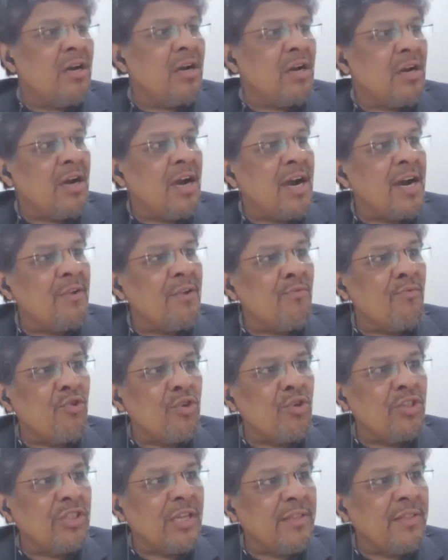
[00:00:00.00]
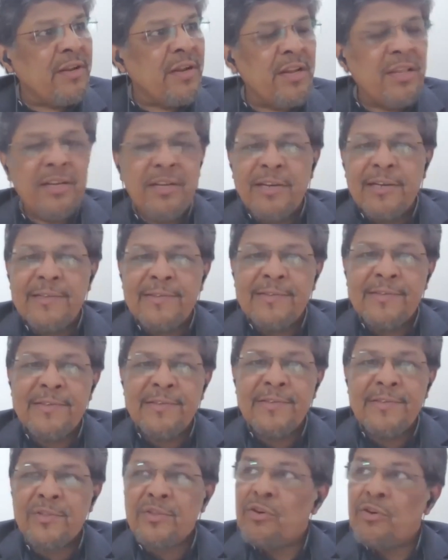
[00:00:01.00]
a car would generally
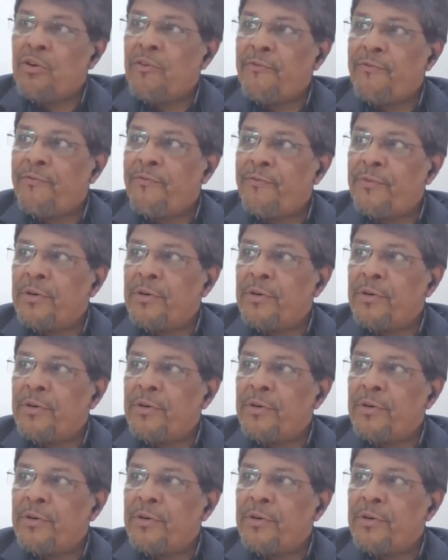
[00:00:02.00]
consist of